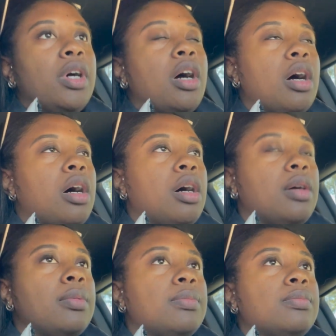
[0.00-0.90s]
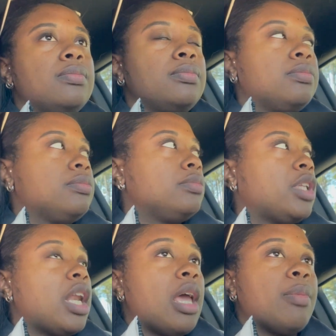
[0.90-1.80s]
um,
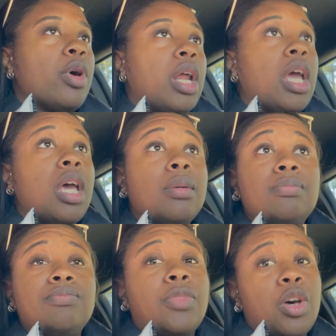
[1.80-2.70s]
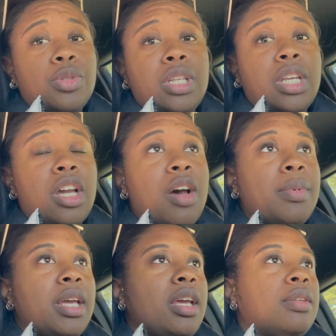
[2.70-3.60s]
the name on it. Those didn't come
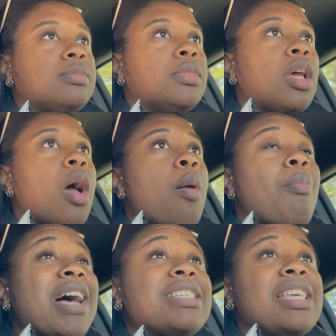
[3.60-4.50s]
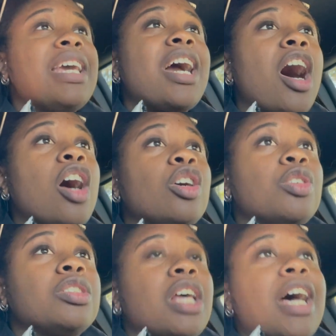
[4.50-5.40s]
in. My ski
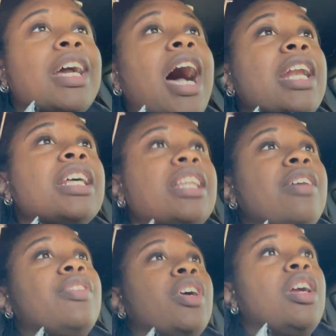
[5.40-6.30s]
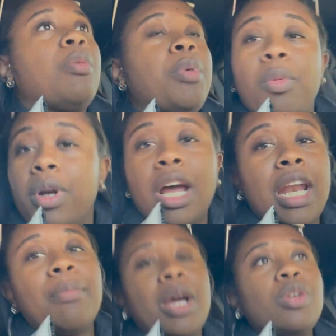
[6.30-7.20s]
goggles got delivered, but were not
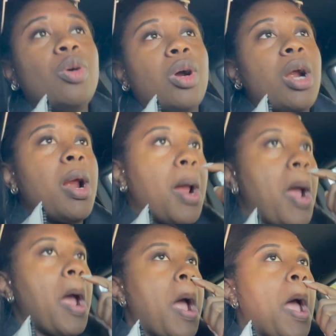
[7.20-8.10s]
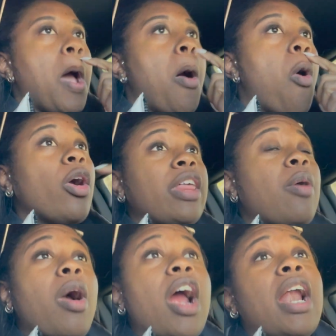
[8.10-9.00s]
at my door. Or they
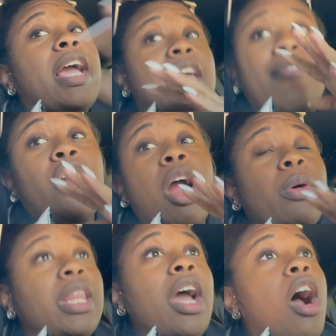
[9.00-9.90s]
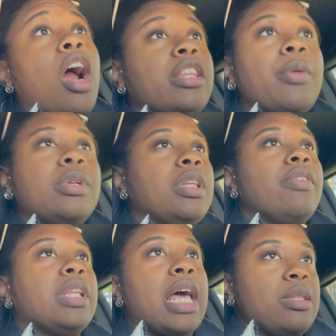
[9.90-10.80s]
were and I can't figure out where they are. They were
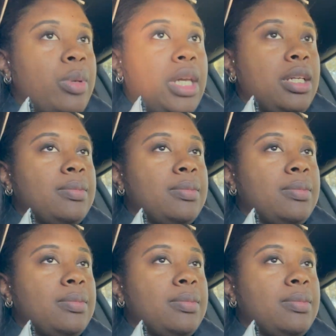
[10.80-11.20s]
delivered last week.